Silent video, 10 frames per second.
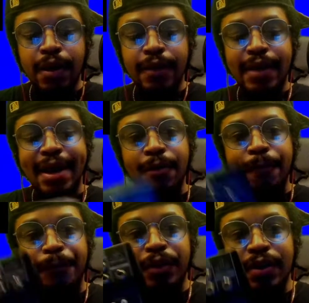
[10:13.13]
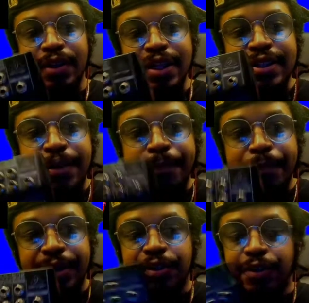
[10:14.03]
Now, this is a
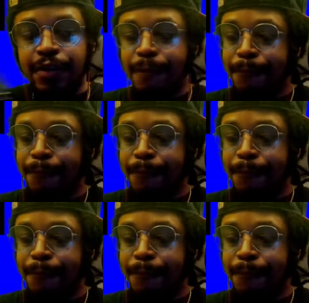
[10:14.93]
mixer.